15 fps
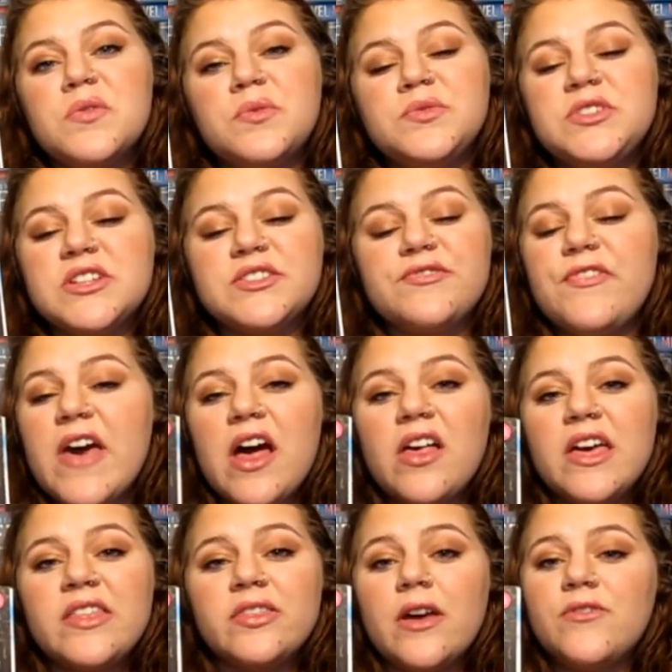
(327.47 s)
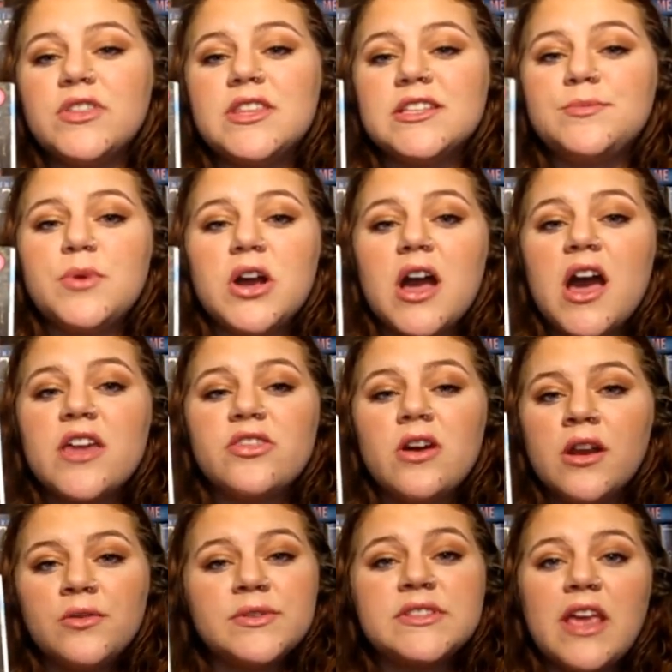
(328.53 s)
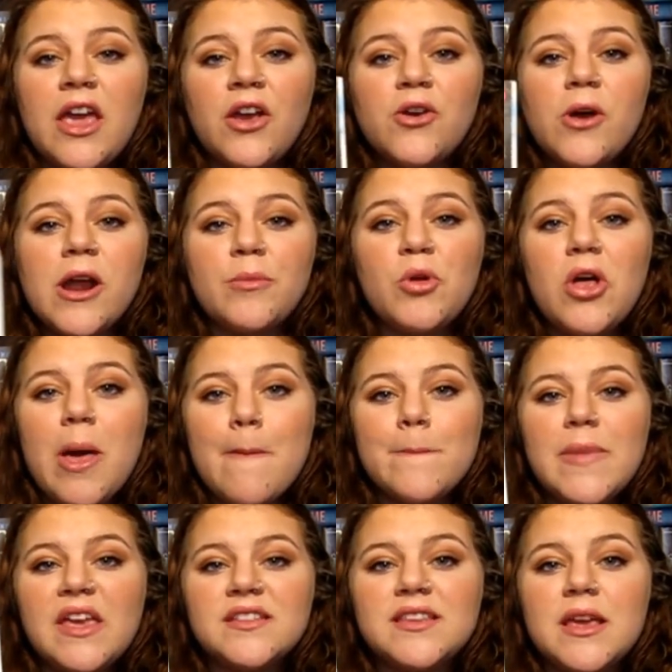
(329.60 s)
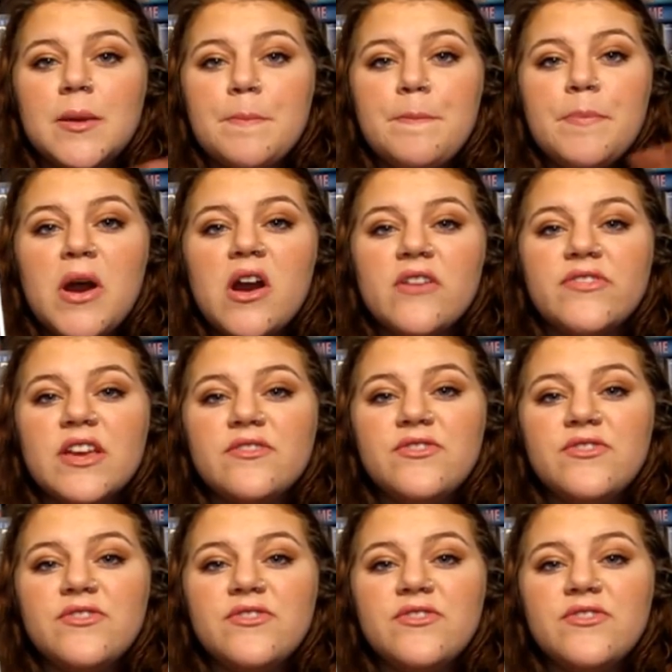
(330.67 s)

just fell in love with this book. I thought it was incredible, amazing, perfect,